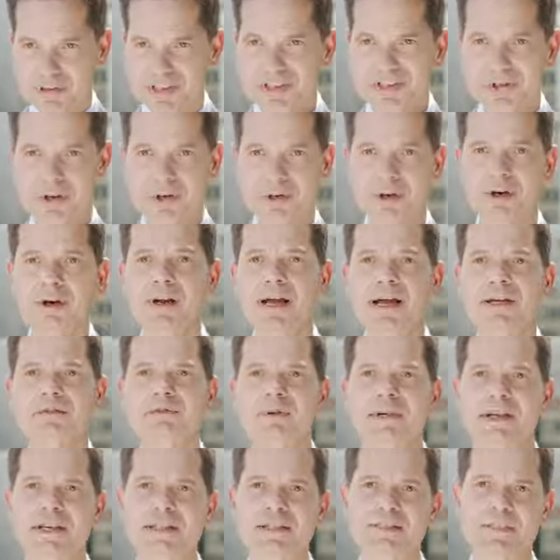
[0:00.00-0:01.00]
this year, and
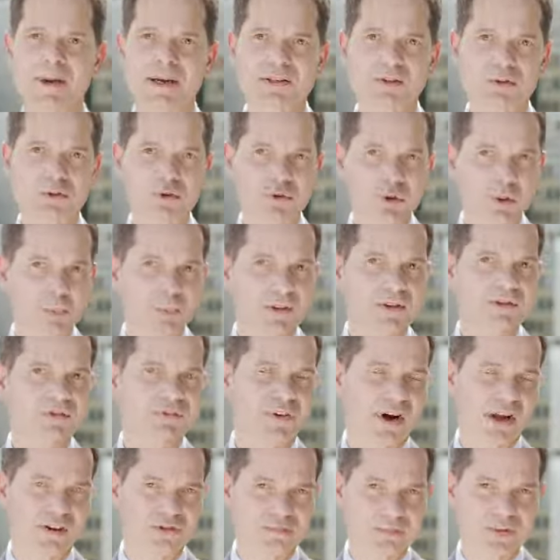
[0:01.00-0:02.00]
we expect a
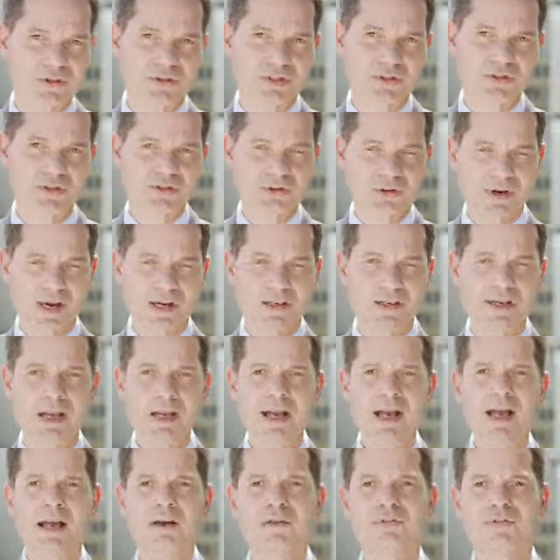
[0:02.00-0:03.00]
2.5% trend
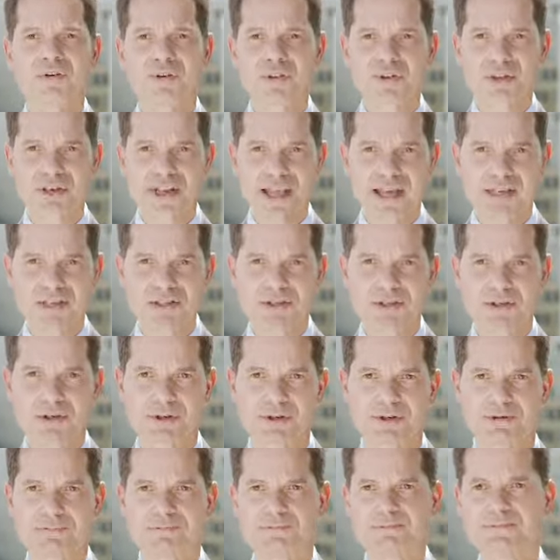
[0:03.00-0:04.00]
for the next
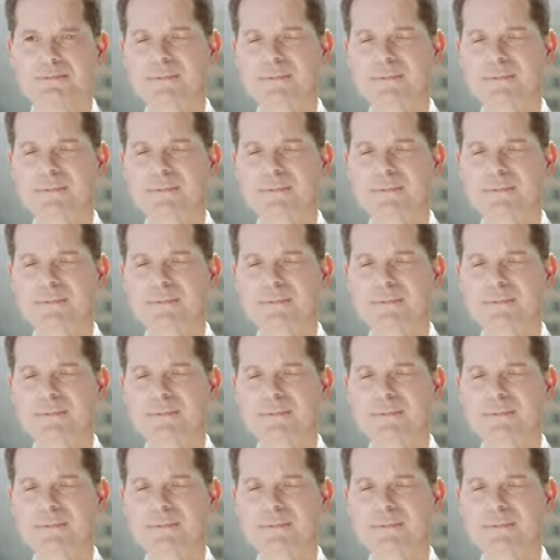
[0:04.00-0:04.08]
year.